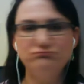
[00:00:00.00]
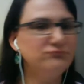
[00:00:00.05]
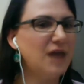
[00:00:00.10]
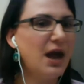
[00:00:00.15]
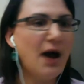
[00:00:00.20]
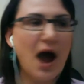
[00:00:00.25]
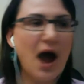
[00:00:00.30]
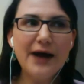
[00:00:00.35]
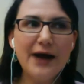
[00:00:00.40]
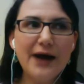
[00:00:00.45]

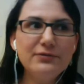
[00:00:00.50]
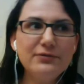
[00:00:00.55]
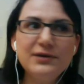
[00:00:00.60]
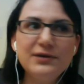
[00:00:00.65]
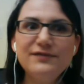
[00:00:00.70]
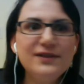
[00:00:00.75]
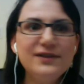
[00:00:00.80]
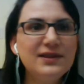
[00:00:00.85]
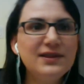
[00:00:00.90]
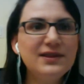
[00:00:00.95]
I don't
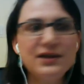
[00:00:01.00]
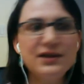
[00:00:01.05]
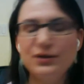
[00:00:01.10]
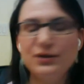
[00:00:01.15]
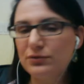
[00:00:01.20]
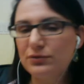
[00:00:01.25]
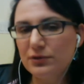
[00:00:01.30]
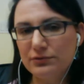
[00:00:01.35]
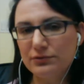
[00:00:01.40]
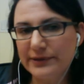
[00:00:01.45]
even think
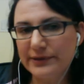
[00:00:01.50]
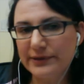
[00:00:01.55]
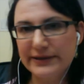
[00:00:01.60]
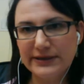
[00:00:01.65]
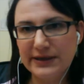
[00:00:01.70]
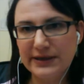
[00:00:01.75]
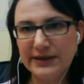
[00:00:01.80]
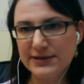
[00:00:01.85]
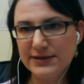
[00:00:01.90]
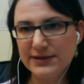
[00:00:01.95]
Google really
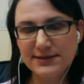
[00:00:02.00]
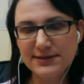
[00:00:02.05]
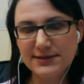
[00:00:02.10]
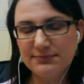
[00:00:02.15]
does.